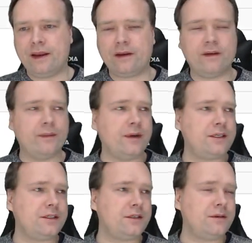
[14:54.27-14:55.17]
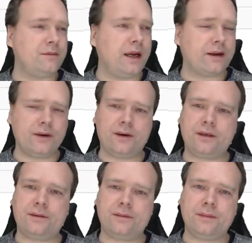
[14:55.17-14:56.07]
Thank you very much,
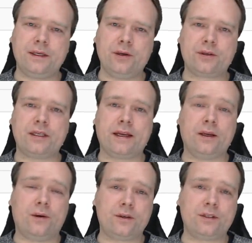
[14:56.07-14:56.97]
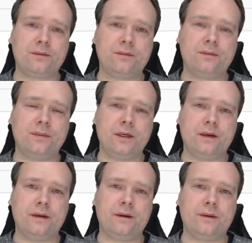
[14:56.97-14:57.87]
Micronaut. It looks like an awesome
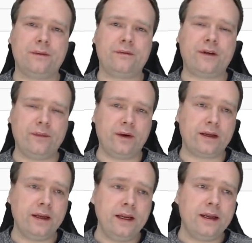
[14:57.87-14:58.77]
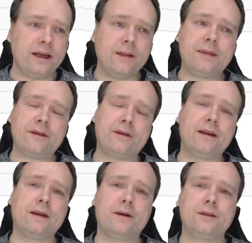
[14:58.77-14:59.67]
framework, and I'm
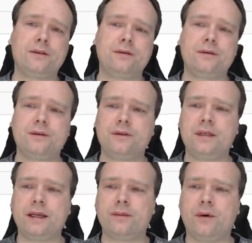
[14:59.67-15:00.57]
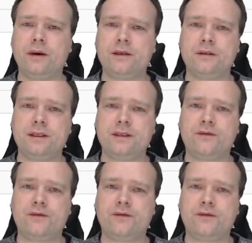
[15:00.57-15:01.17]
definitely going to dig more into